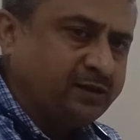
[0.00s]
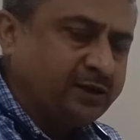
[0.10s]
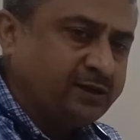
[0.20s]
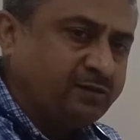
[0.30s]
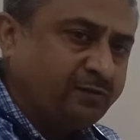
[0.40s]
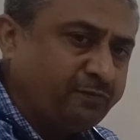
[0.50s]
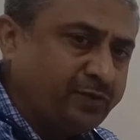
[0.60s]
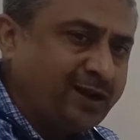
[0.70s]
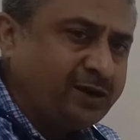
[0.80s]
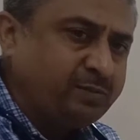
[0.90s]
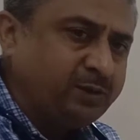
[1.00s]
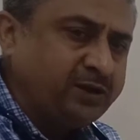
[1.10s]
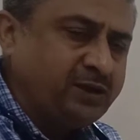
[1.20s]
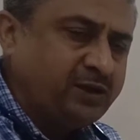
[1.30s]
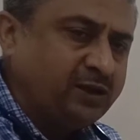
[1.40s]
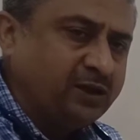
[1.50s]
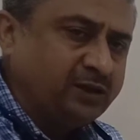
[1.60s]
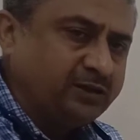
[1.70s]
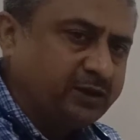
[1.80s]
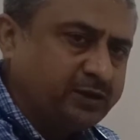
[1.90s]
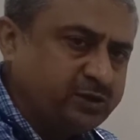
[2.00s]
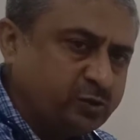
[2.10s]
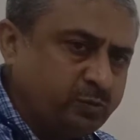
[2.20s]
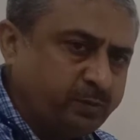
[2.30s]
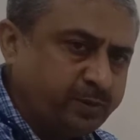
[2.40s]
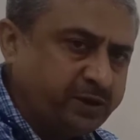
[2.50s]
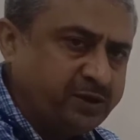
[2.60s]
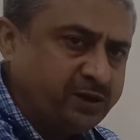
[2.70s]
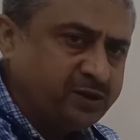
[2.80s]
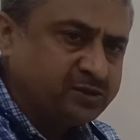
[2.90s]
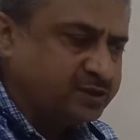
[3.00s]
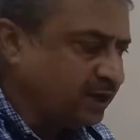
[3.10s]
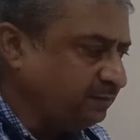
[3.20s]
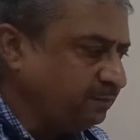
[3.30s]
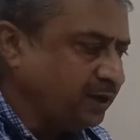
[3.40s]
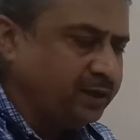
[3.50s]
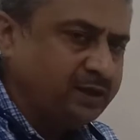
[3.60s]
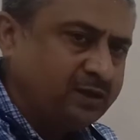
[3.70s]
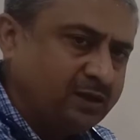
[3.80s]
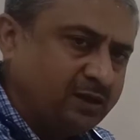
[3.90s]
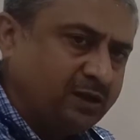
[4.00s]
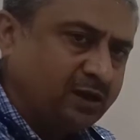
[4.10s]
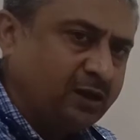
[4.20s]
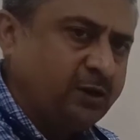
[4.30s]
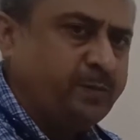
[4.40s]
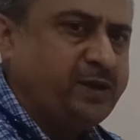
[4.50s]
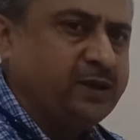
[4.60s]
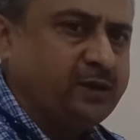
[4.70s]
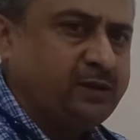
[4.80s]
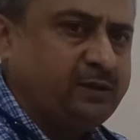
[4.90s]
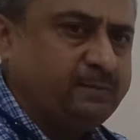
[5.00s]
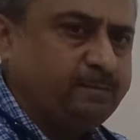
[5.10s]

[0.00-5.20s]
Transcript: that is the fiat money that is to be printed, is done by RBI.